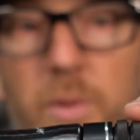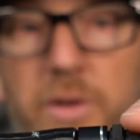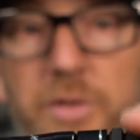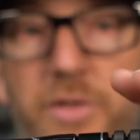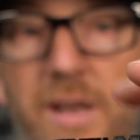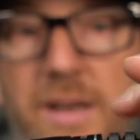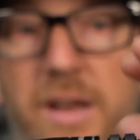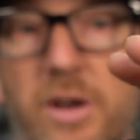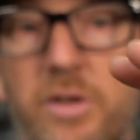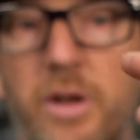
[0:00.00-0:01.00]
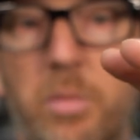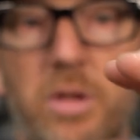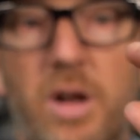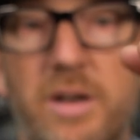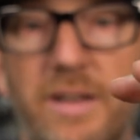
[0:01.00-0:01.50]
real seat here, double
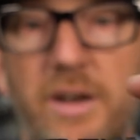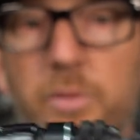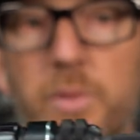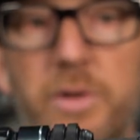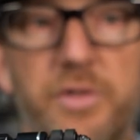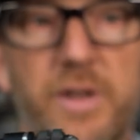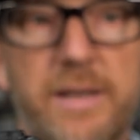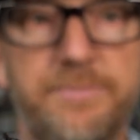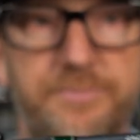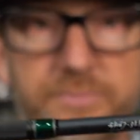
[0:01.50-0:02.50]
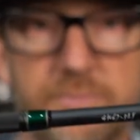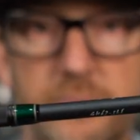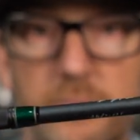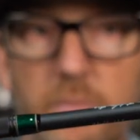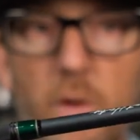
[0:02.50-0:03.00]
lockdown real seat,
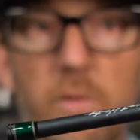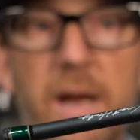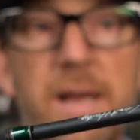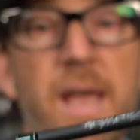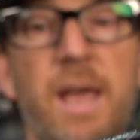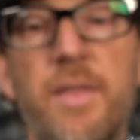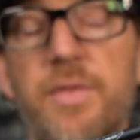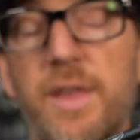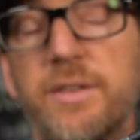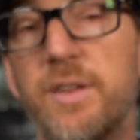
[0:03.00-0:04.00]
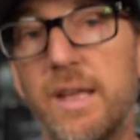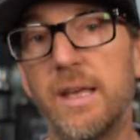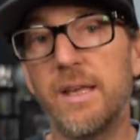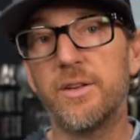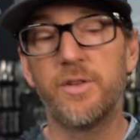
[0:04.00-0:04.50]
right? This
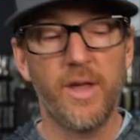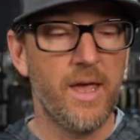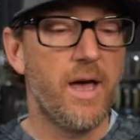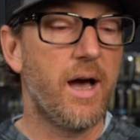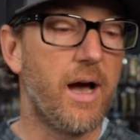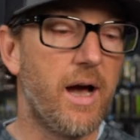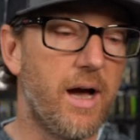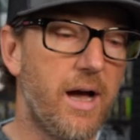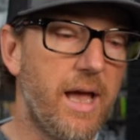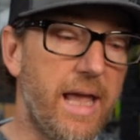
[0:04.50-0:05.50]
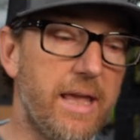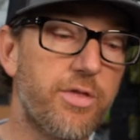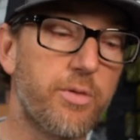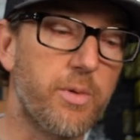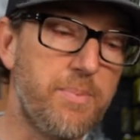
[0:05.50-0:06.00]
is uh, a
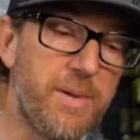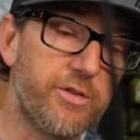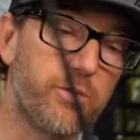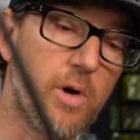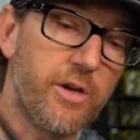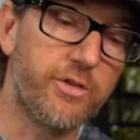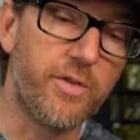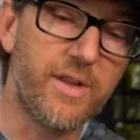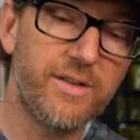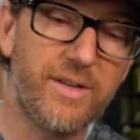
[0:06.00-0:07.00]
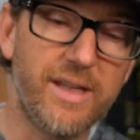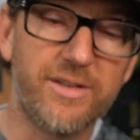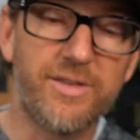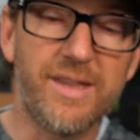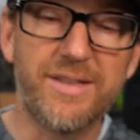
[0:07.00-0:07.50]
three-piece rod. So this
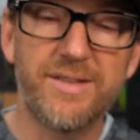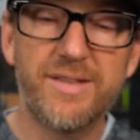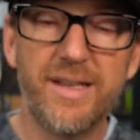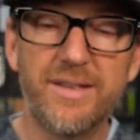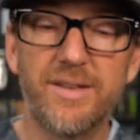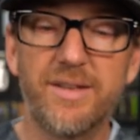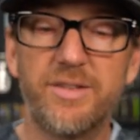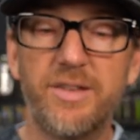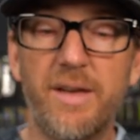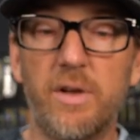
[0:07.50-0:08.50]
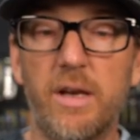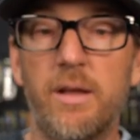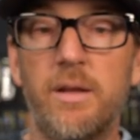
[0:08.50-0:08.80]
is the 6-7